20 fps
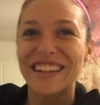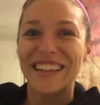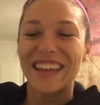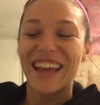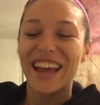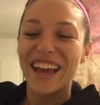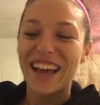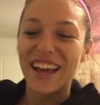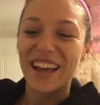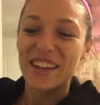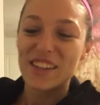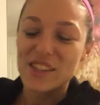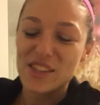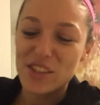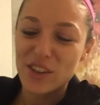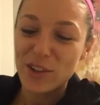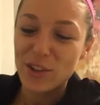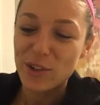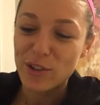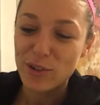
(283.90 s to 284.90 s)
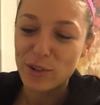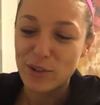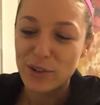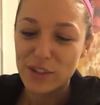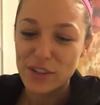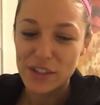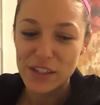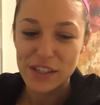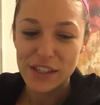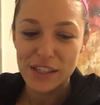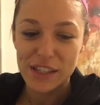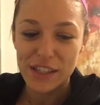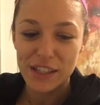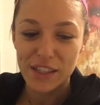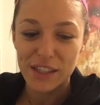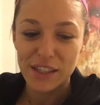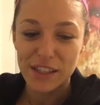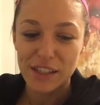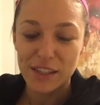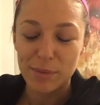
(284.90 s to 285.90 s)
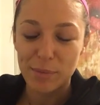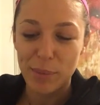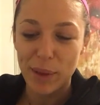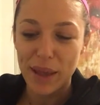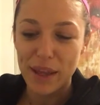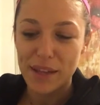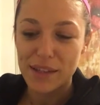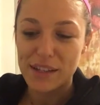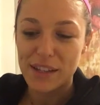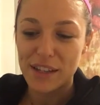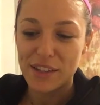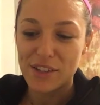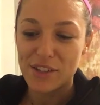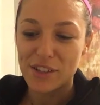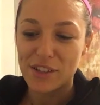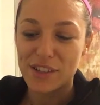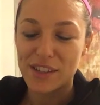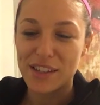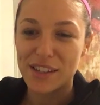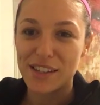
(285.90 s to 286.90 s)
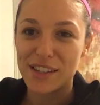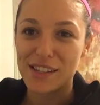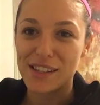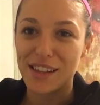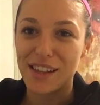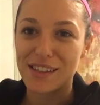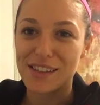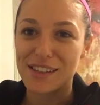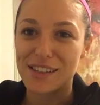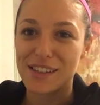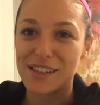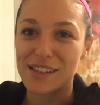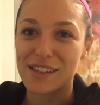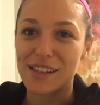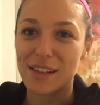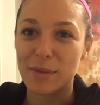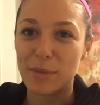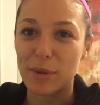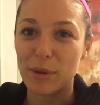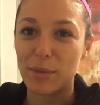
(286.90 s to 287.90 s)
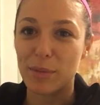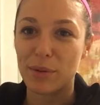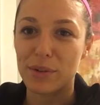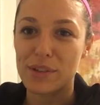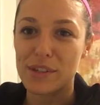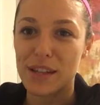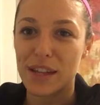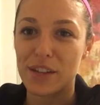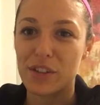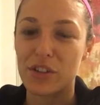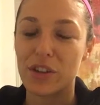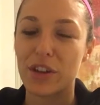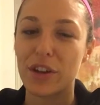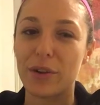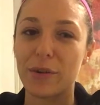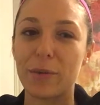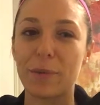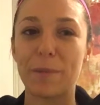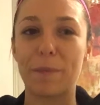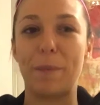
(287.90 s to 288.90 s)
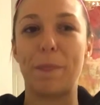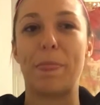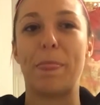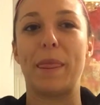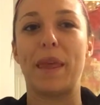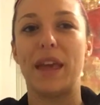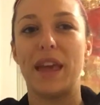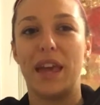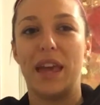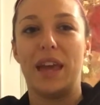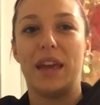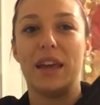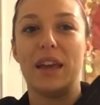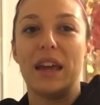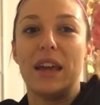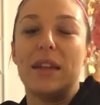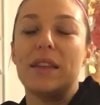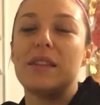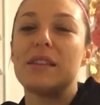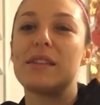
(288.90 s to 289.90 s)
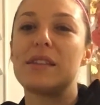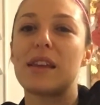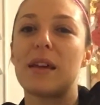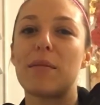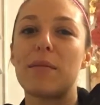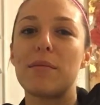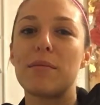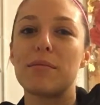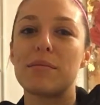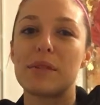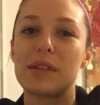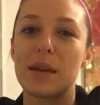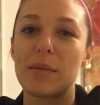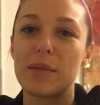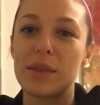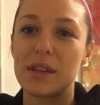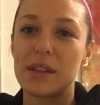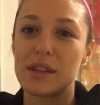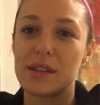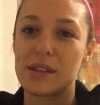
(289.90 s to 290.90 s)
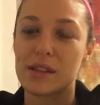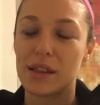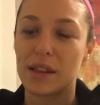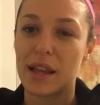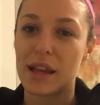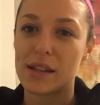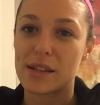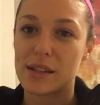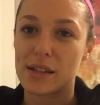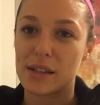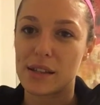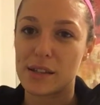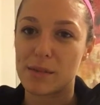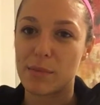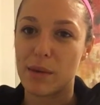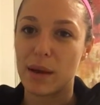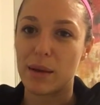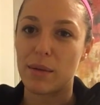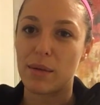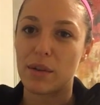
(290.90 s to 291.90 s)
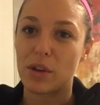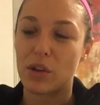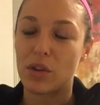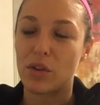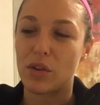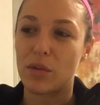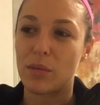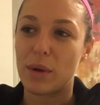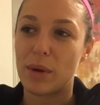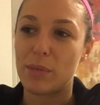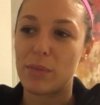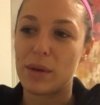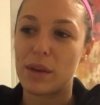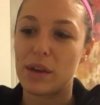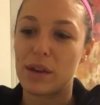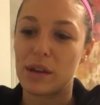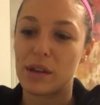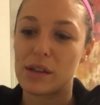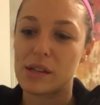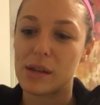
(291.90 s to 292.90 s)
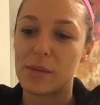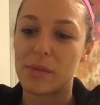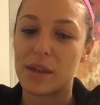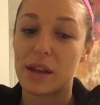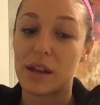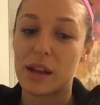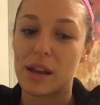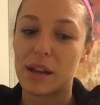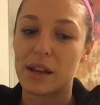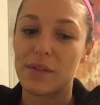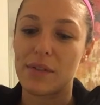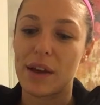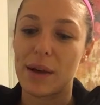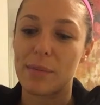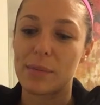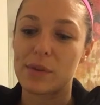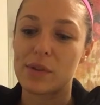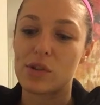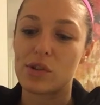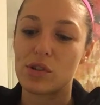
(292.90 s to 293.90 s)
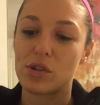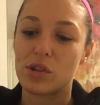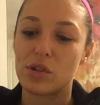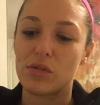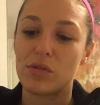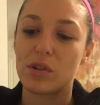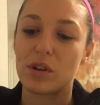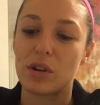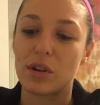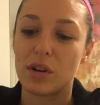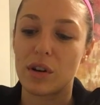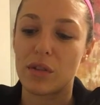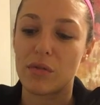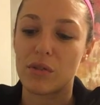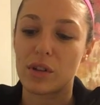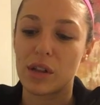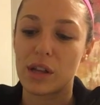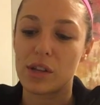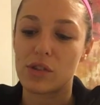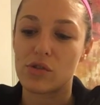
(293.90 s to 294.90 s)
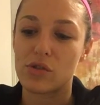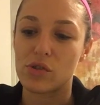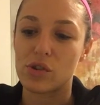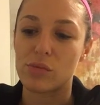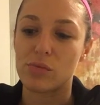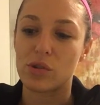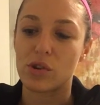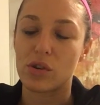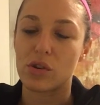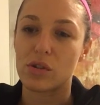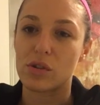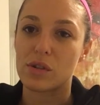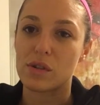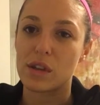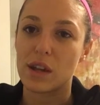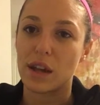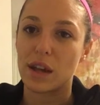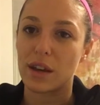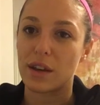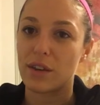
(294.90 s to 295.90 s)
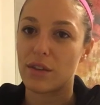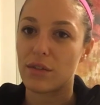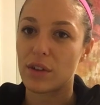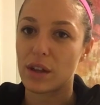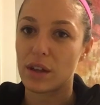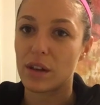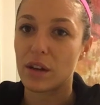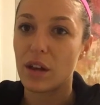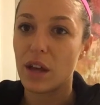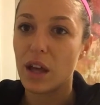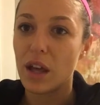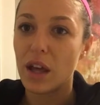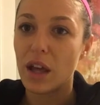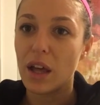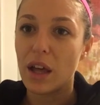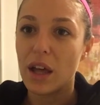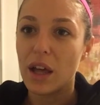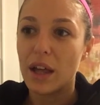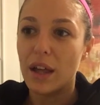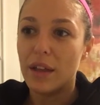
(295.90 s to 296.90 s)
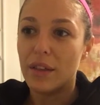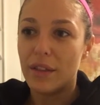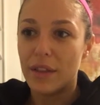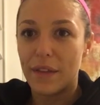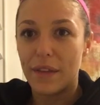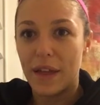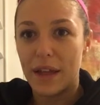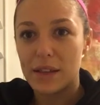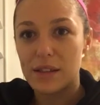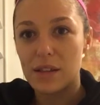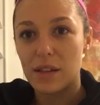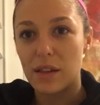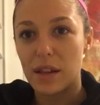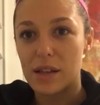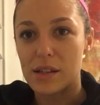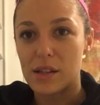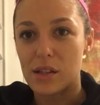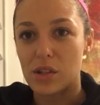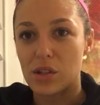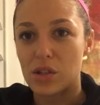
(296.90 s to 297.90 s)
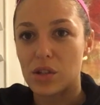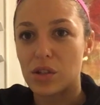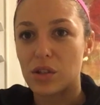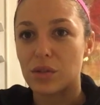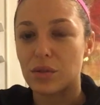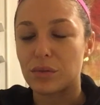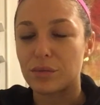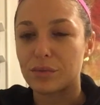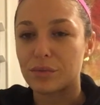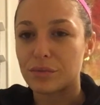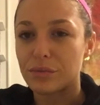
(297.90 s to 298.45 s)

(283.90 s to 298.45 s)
Yeah, so pay attention to these lessons that people send you. And some of these lessons might, you know, it might be something negative happens to you, or a relationship turns negative, and then that's a lesson too.